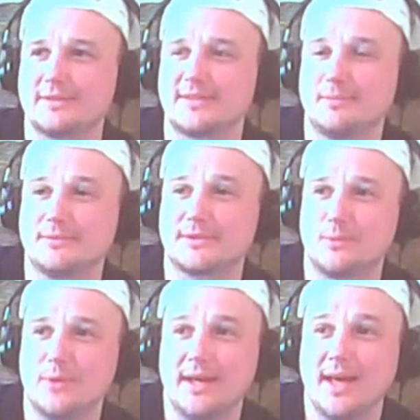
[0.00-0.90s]
Some
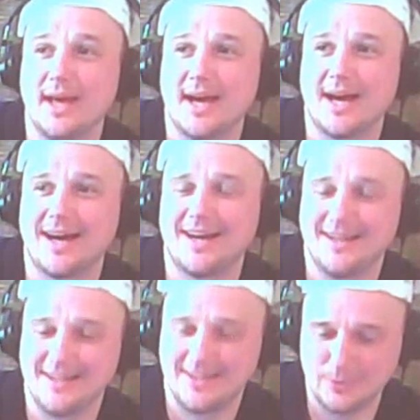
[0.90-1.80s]
someone,
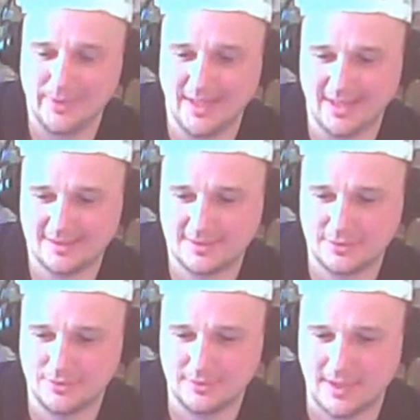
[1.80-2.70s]
uh, we had
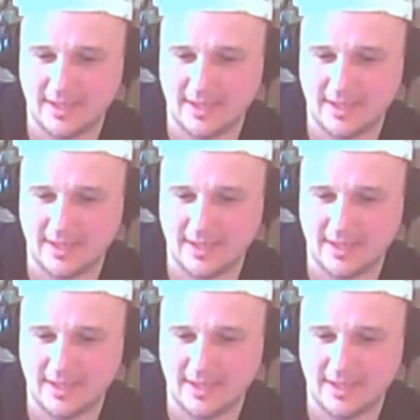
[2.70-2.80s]
to.